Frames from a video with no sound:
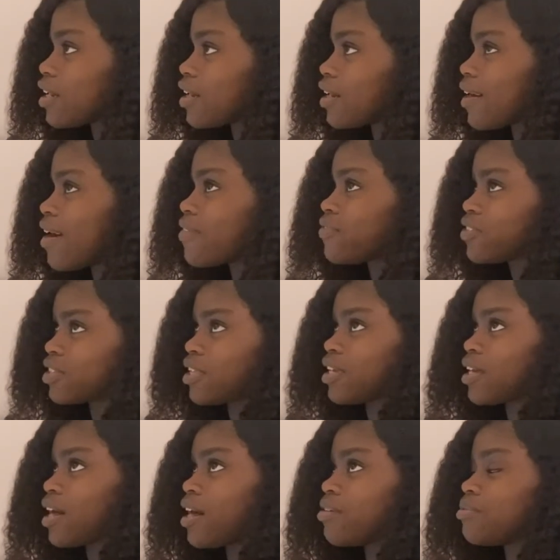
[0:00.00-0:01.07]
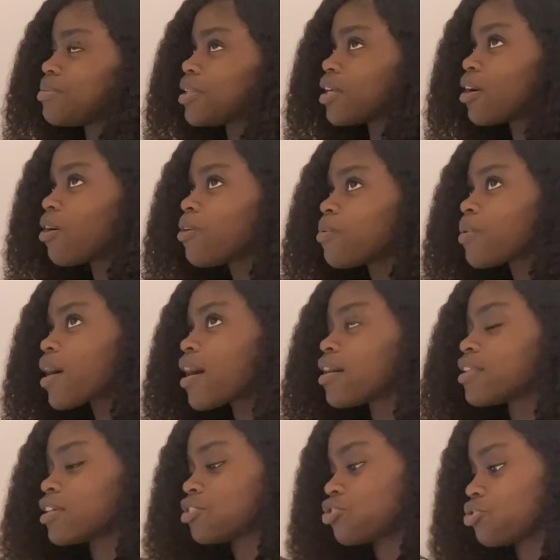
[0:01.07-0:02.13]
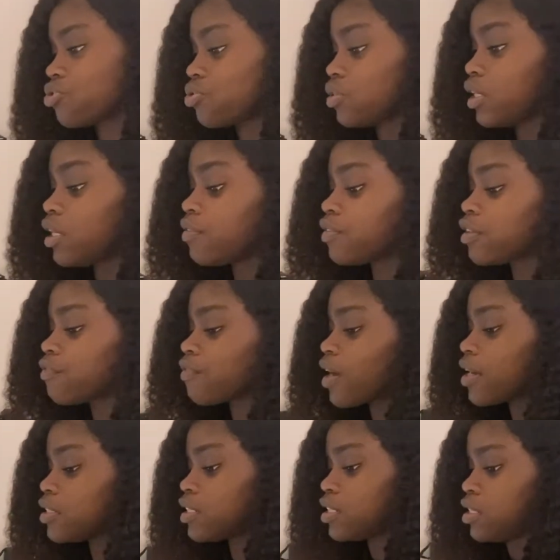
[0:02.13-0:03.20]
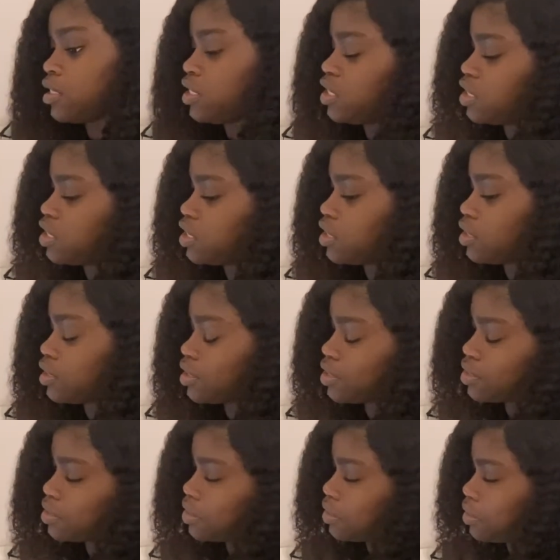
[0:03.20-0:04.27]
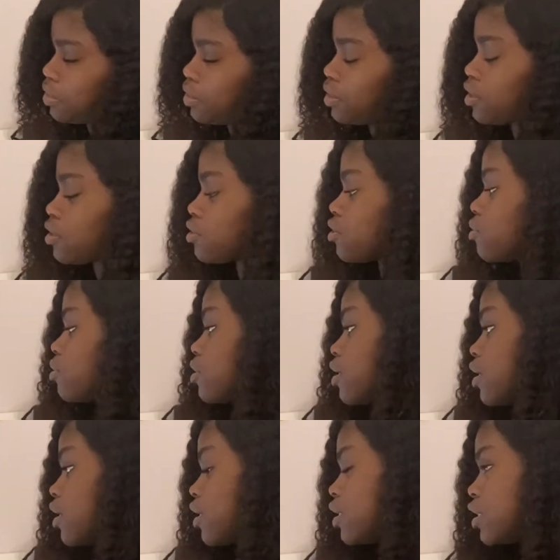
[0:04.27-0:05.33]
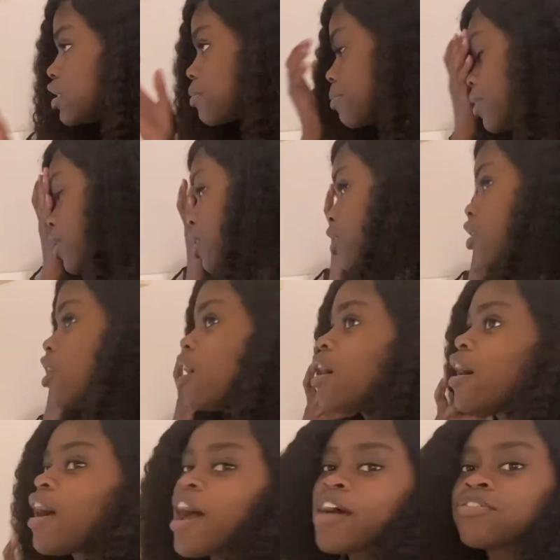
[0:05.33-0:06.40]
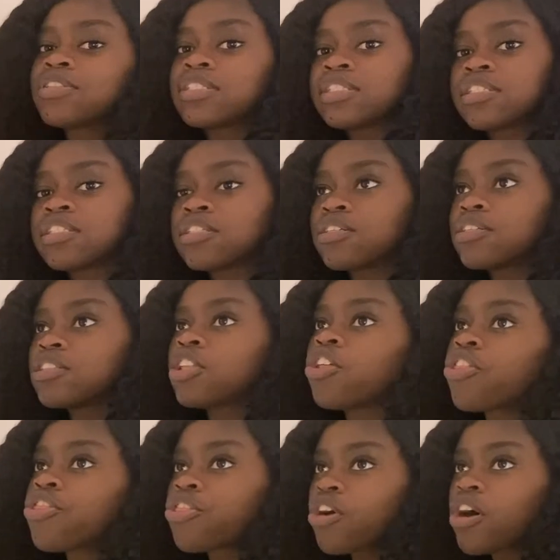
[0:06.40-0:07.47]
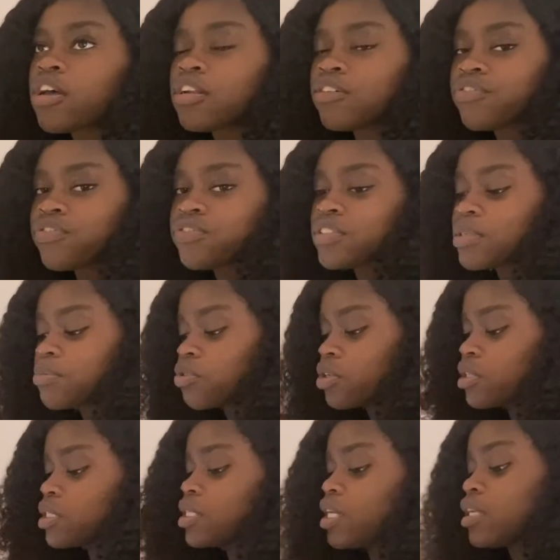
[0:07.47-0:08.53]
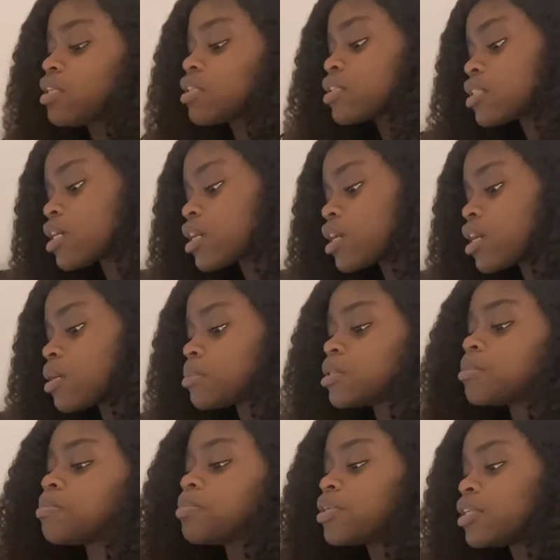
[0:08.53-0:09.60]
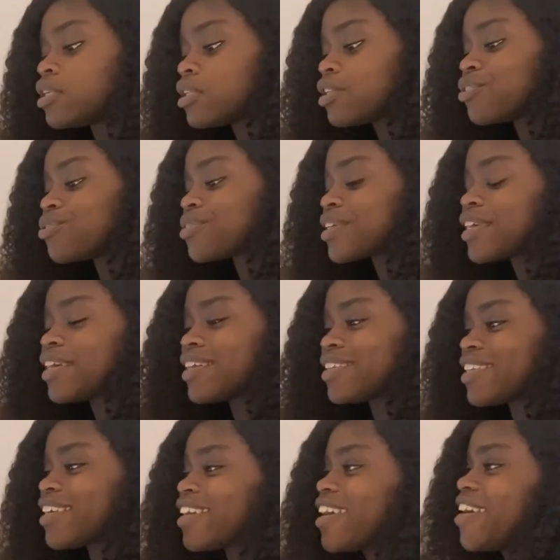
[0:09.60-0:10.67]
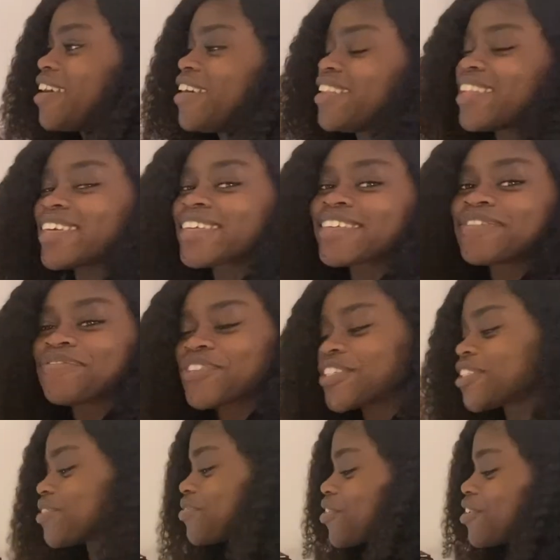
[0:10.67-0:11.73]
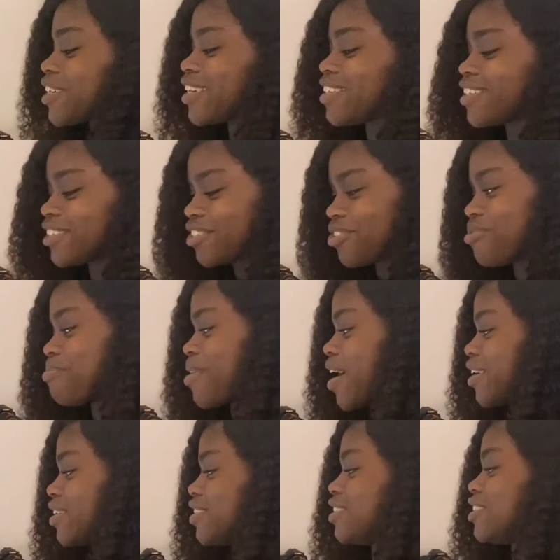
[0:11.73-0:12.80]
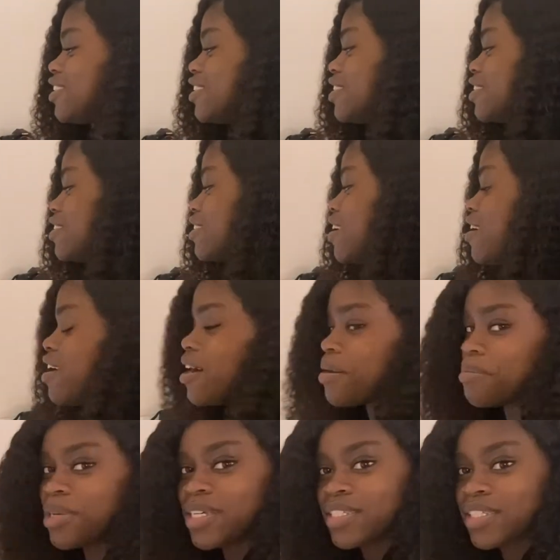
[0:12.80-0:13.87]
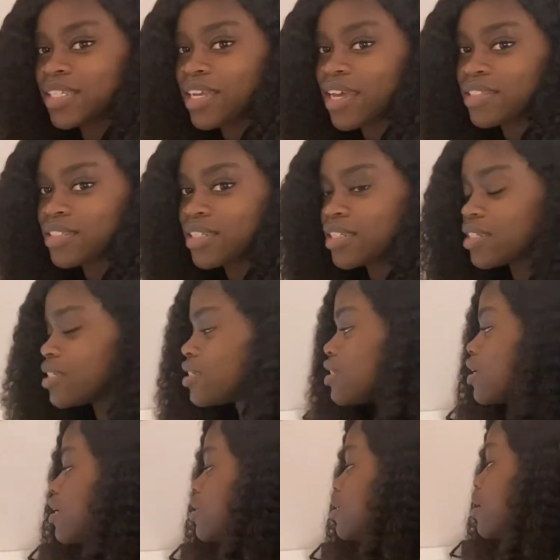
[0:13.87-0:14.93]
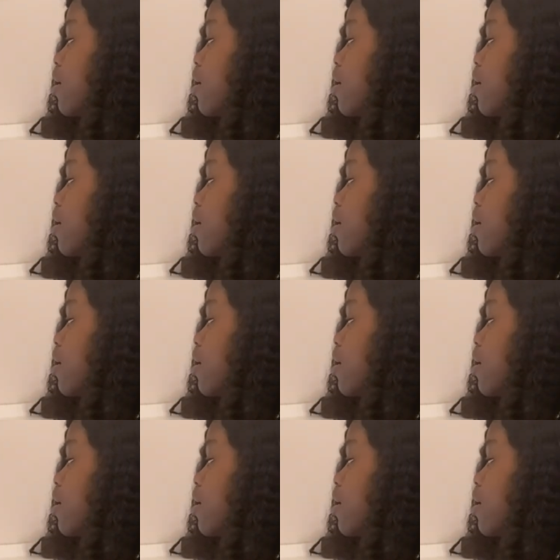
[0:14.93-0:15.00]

I feel like I would be like, oh wow, that's so sweet. Even if I didn't eat it, because I was like, I don't know where the candy's been, I would still, the thought of someone taking the time to put a little candy, like, first of all, getting a cute package is amazing as it is, and